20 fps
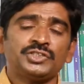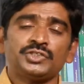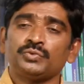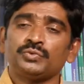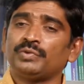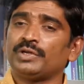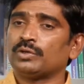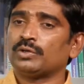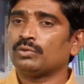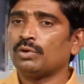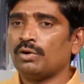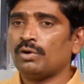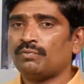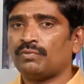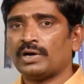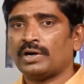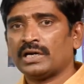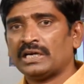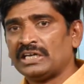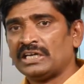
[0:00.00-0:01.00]
we go
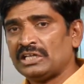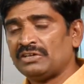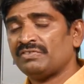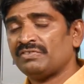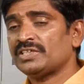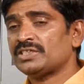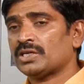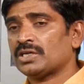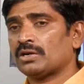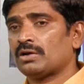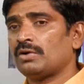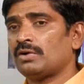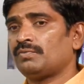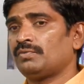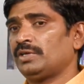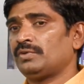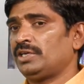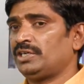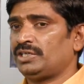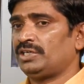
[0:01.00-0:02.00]
for division of
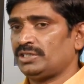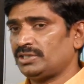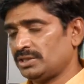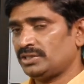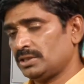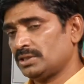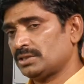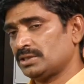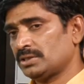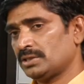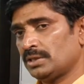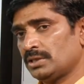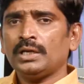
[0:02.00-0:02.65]
integers.